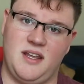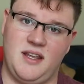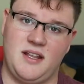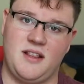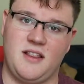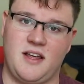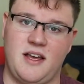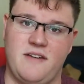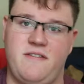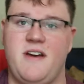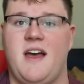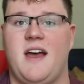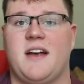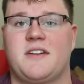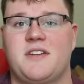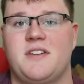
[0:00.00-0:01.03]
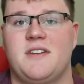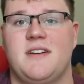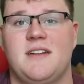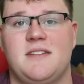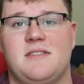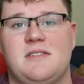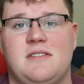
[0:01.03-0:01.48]
in live
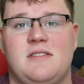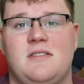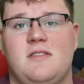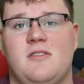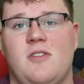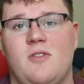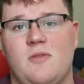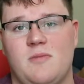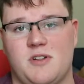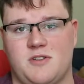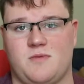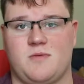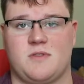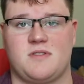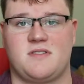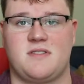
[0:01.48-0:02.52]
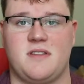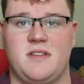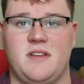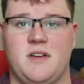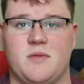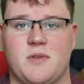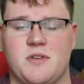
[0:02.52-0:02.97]
action, and so much worse
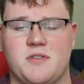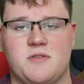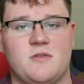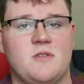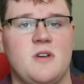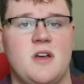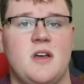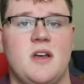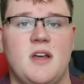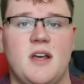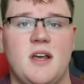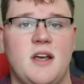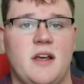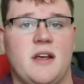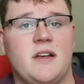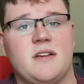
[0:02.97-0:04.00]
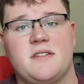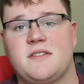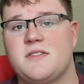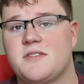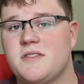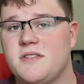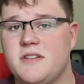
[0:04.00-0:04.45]
than the original?
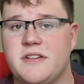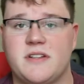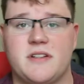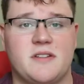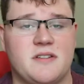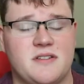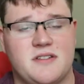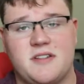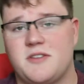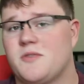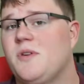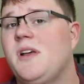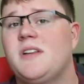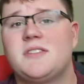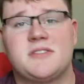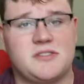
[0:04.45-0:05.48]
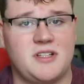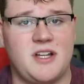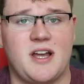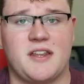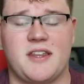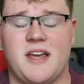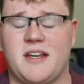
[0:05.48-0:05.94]
Seriously, Cinderella's
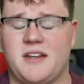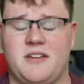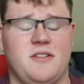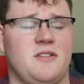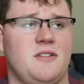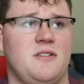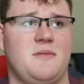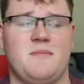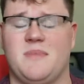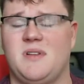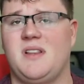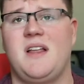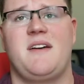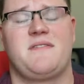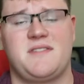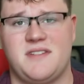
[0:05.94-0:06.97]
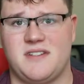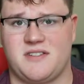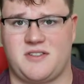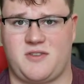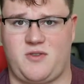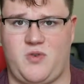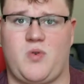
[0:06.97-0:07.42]
not that good,
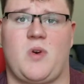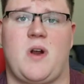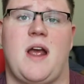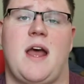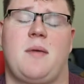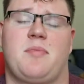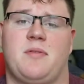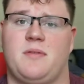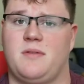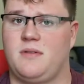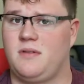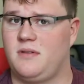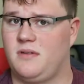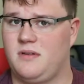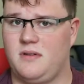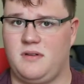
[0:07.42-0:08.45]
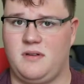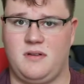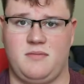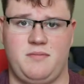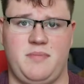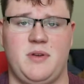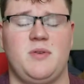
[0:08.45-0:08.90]
Maleficent's crap,
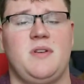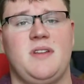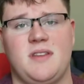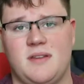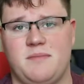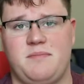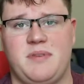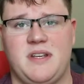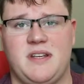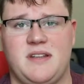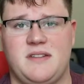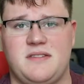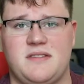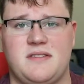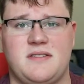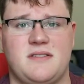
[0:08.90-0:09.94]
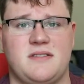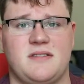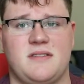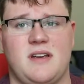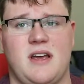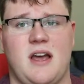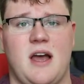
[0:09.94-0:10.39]
Beauty and the
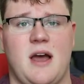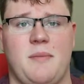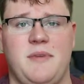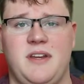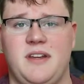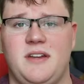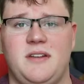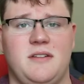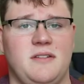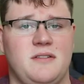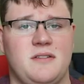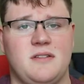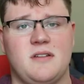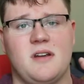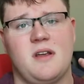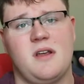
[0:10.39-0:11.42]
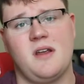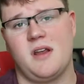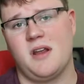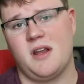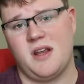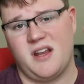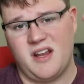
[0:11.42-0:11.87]
Beast, I mean,
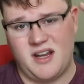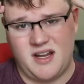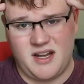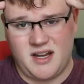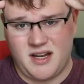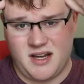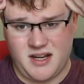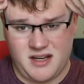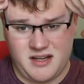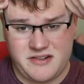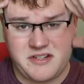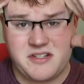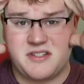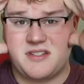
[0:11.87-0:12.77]
you